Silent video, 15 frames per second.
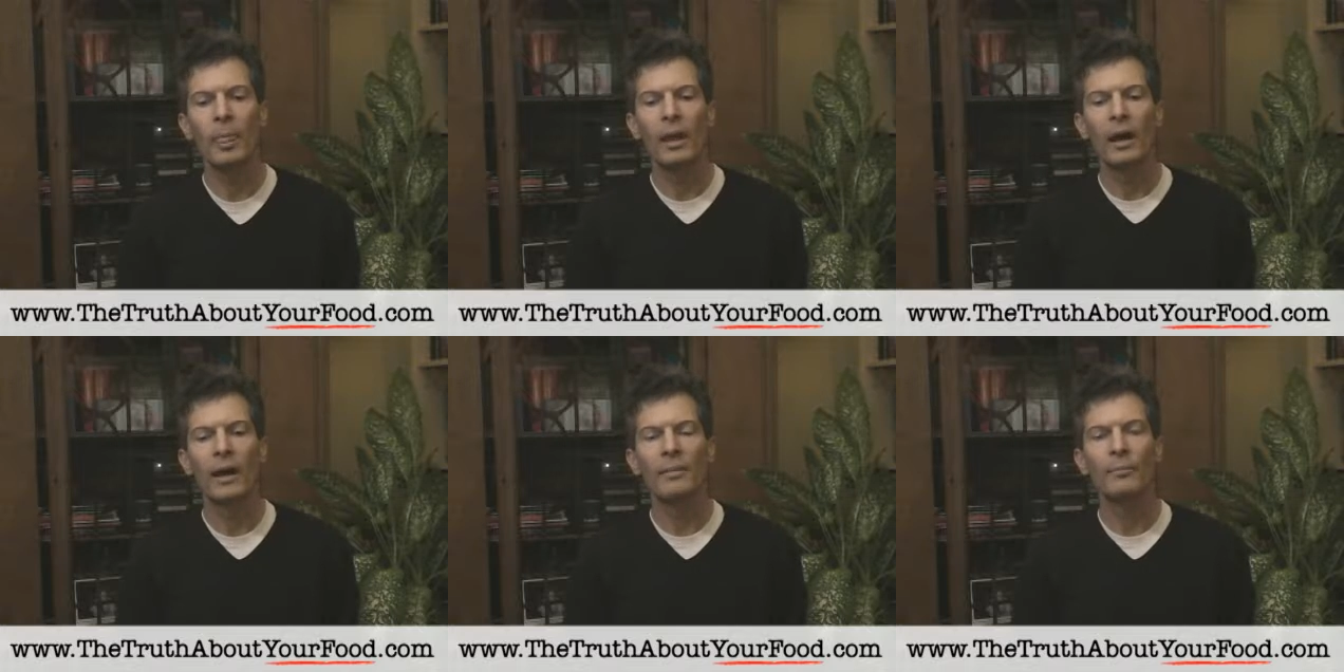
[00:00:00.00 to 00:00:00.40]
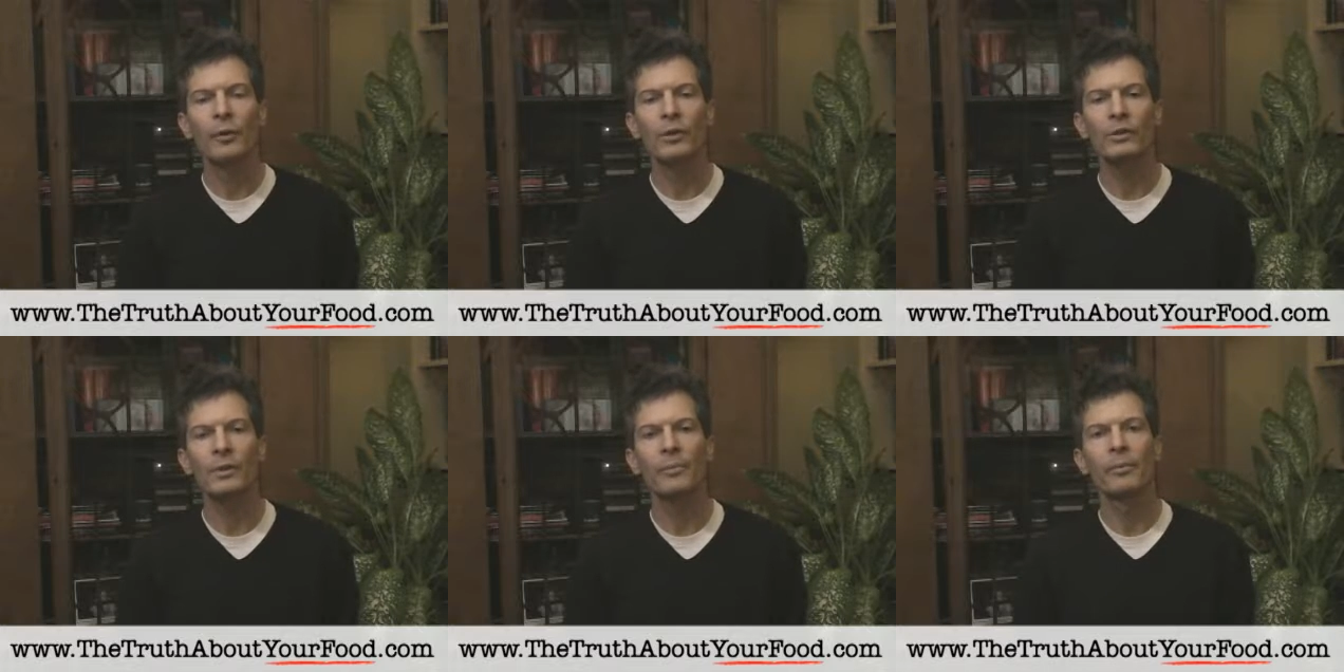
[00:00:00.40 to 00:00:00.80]
and
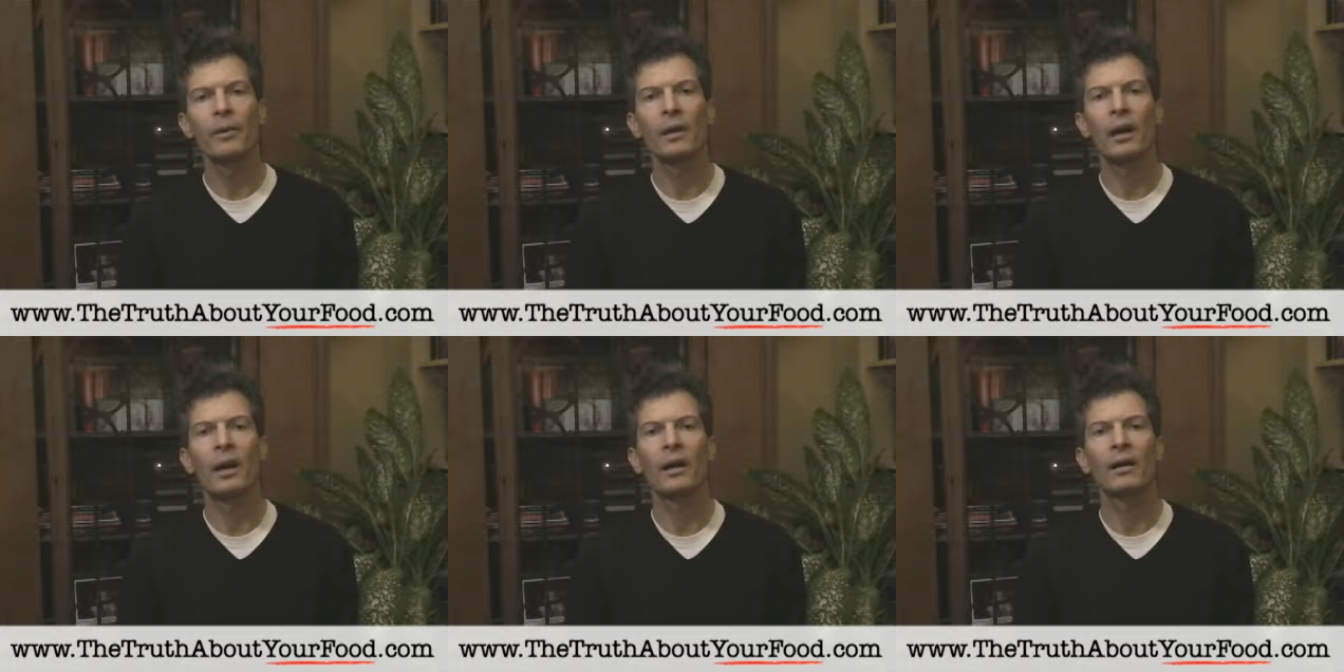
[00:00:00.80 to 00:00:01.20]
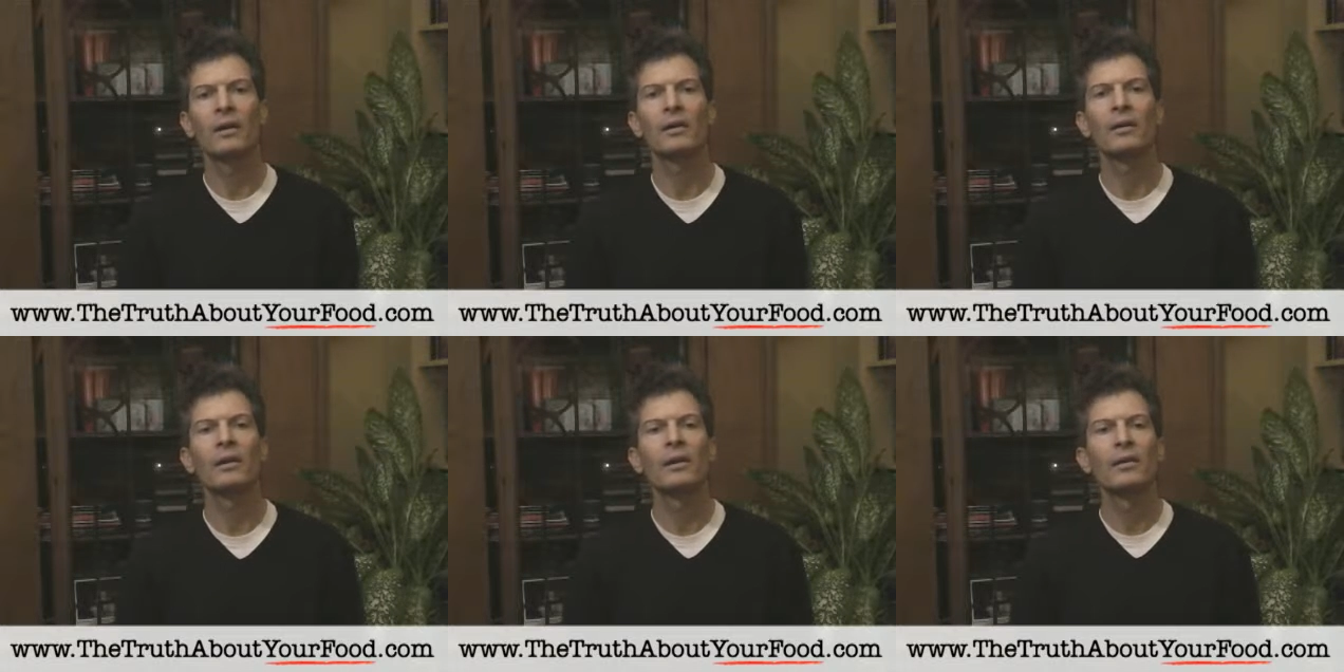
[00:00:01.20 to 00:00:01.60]
most people
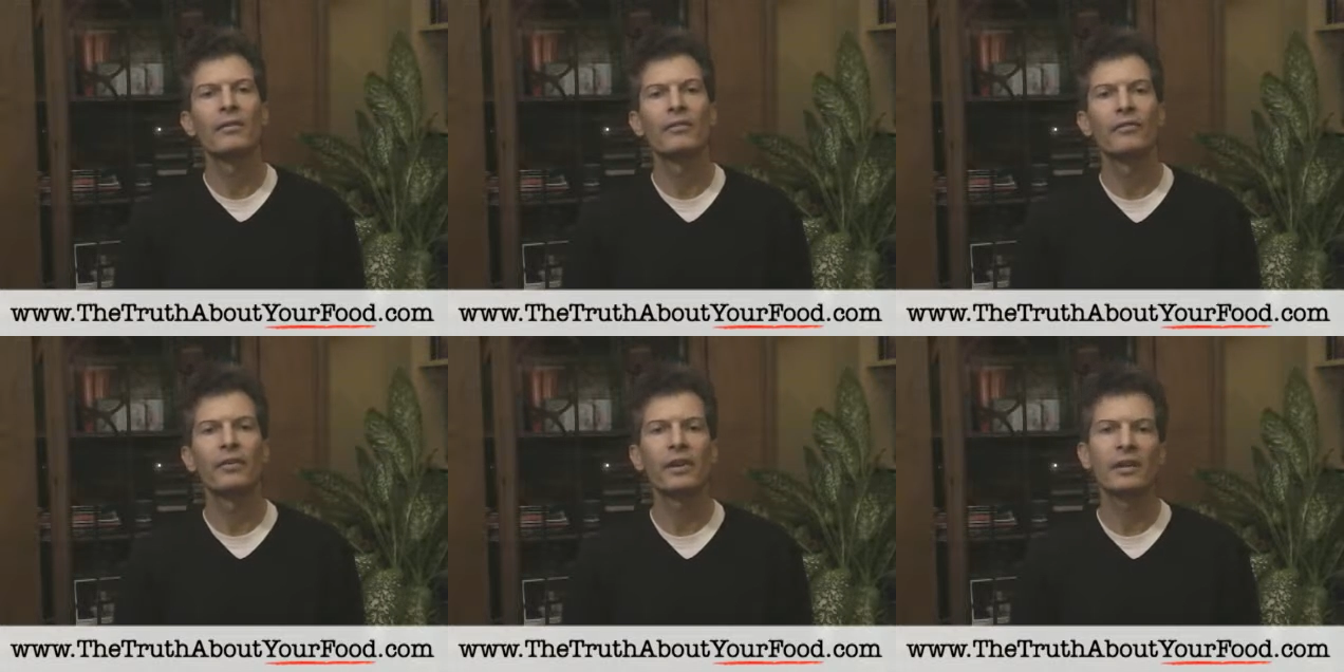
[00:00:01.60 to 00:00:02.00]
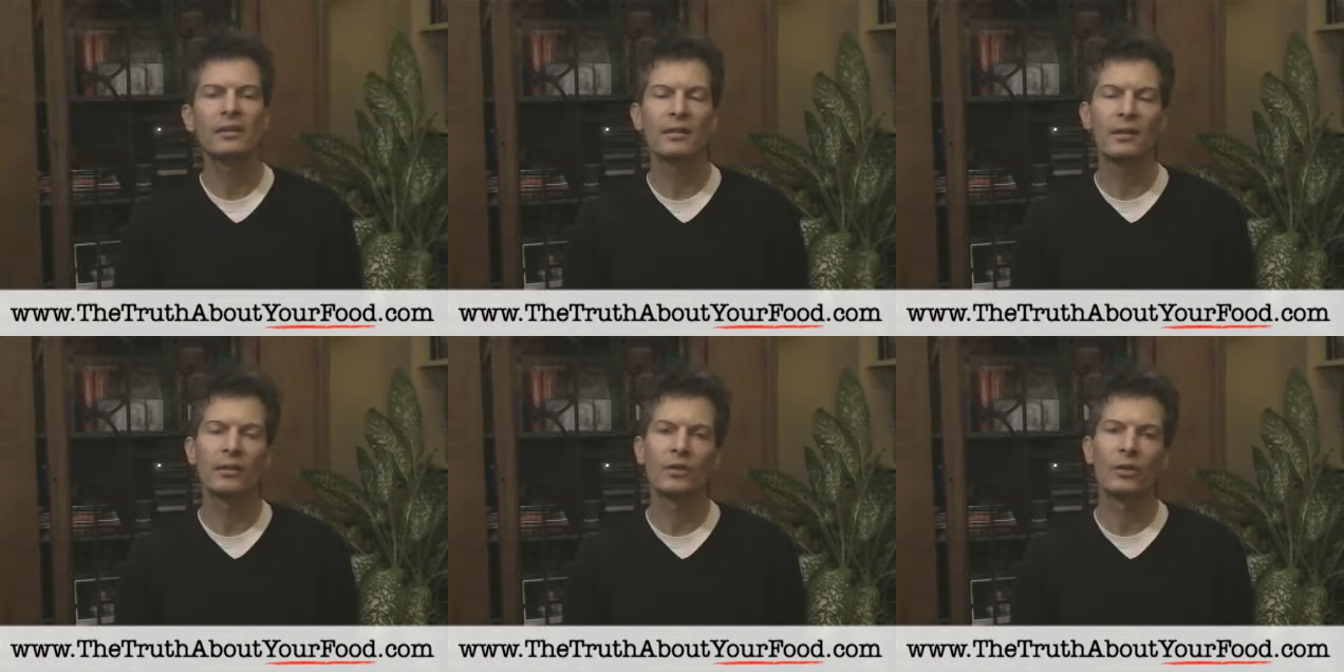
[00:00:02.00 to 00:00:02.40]
are
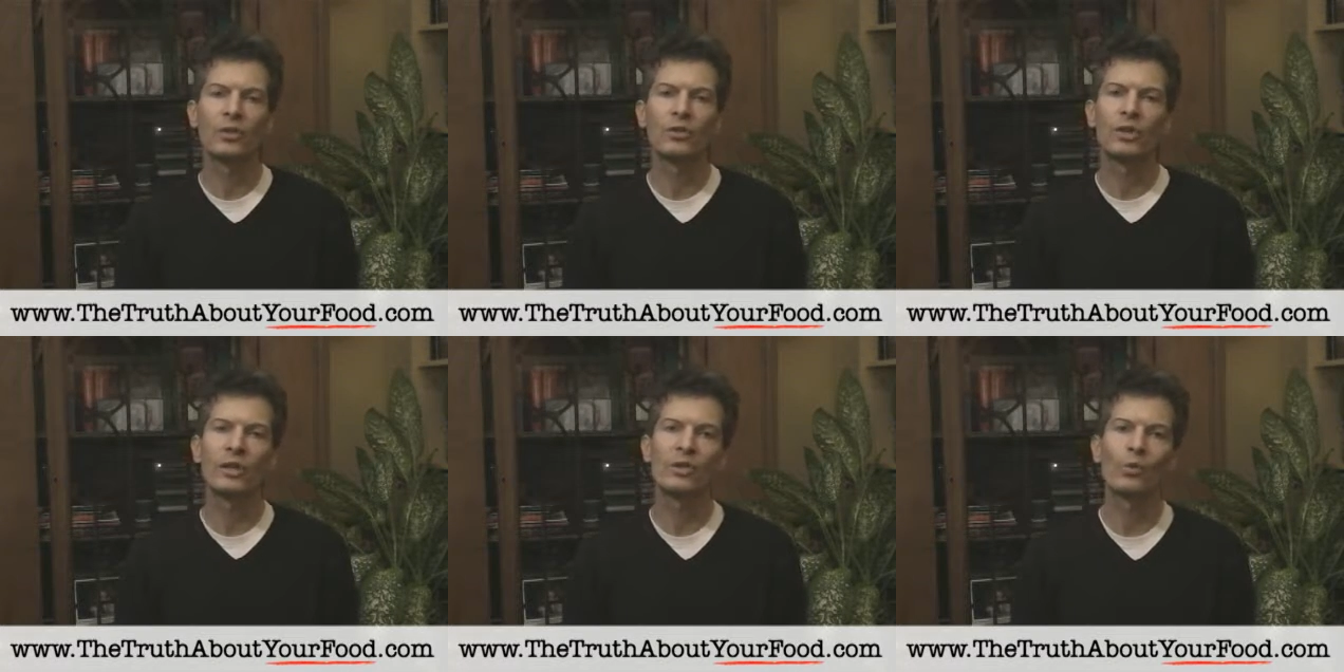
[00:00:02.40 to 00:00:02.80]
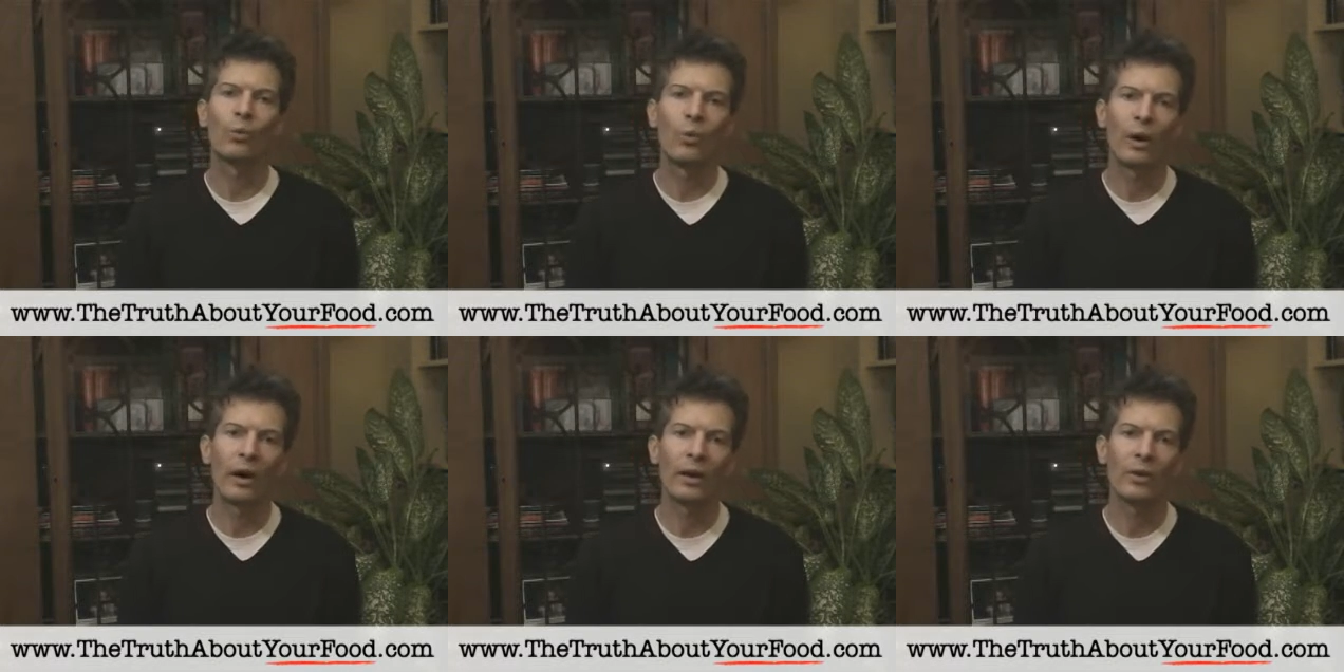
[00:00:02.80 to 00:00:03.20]
fixated on just
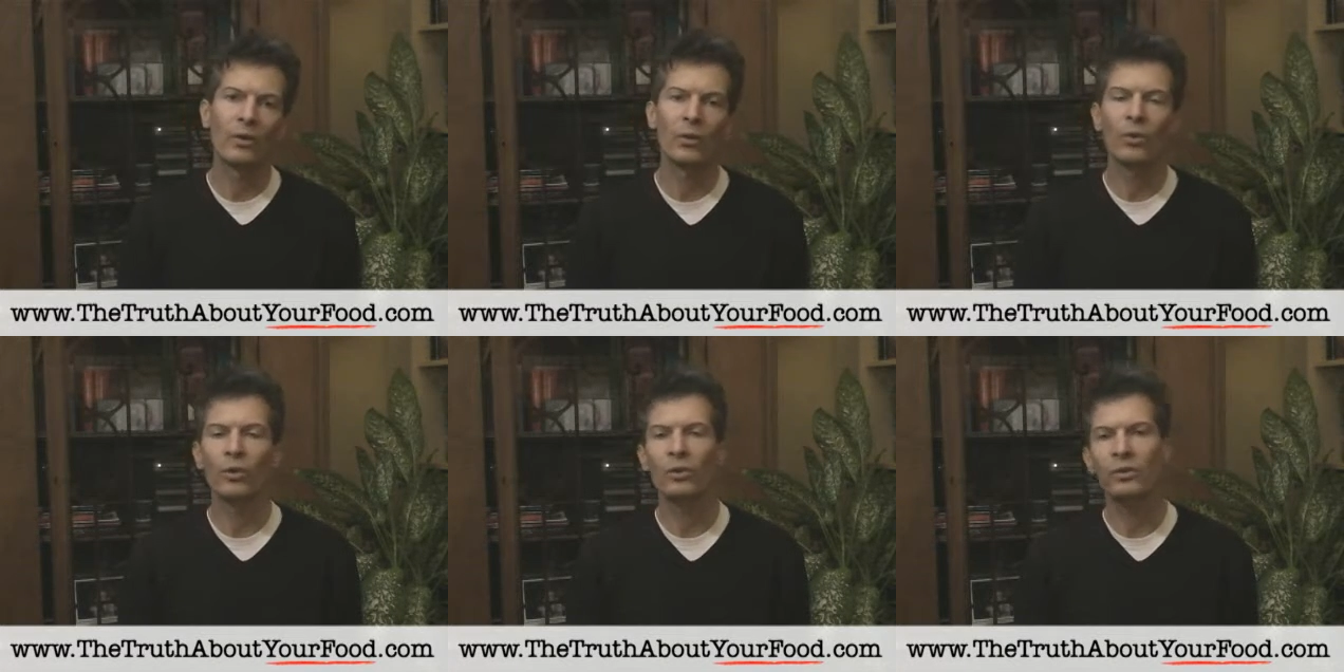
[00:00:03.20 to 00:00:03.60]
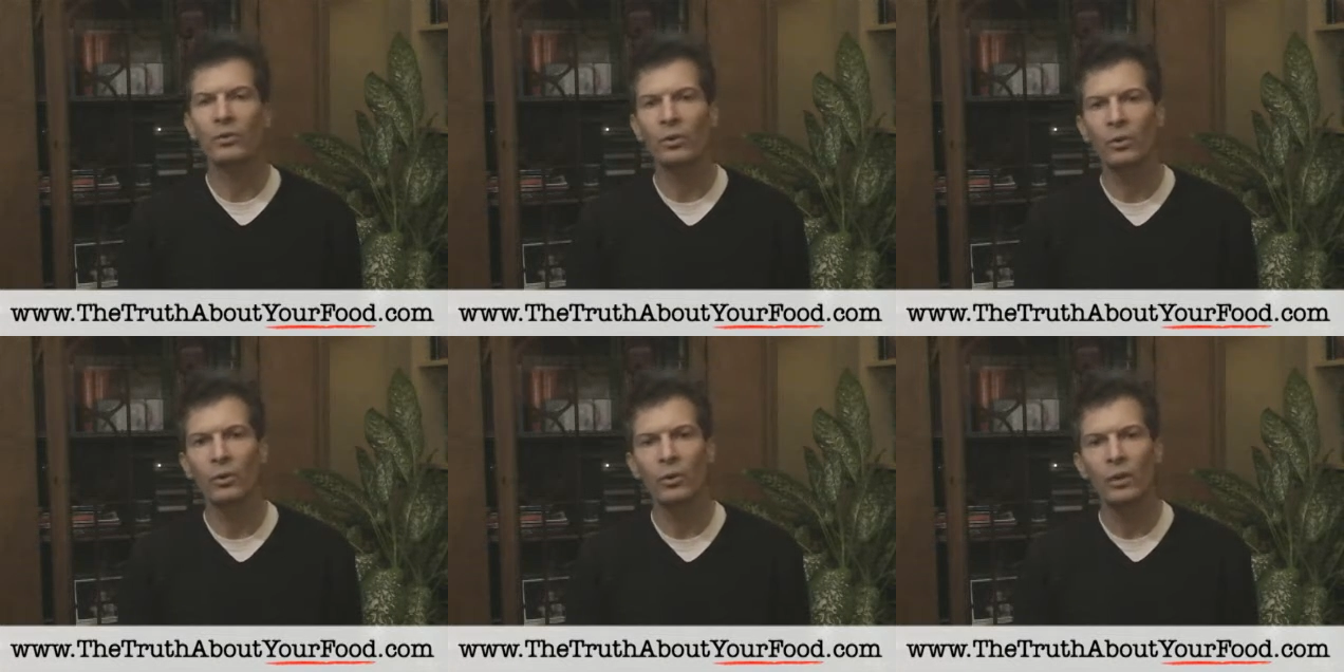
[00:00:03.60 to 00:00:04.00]
1 or
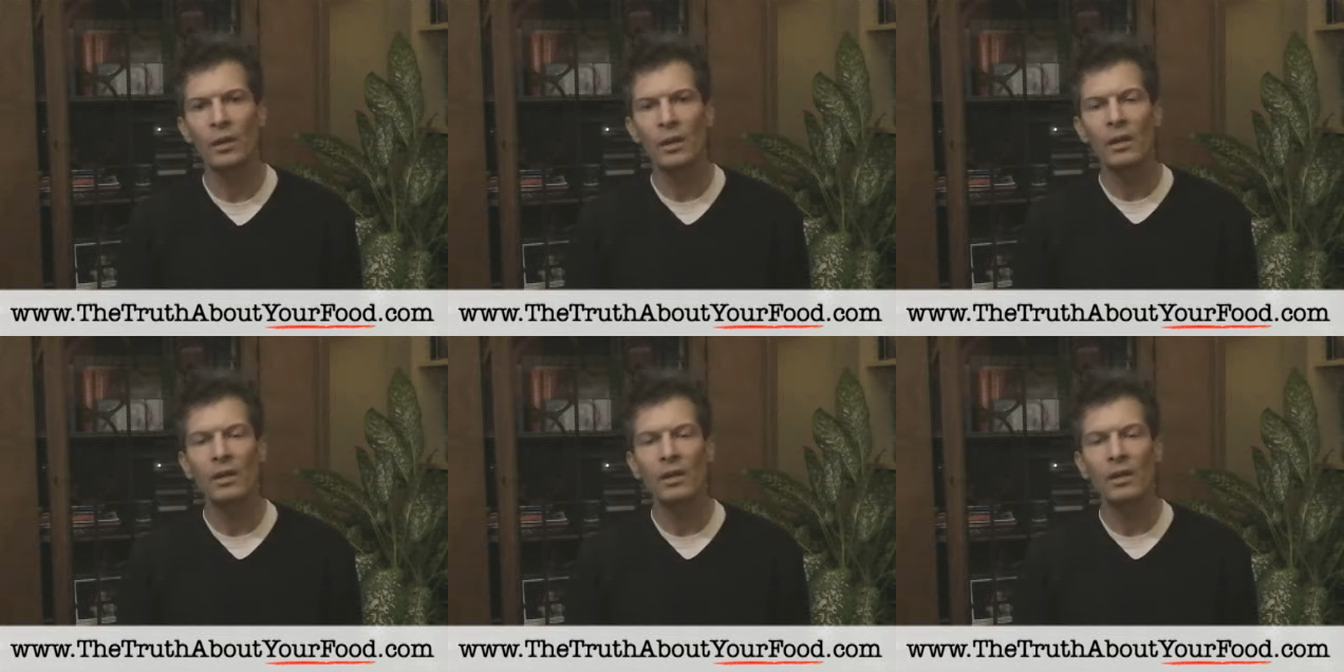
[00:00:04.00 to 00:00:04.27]
2.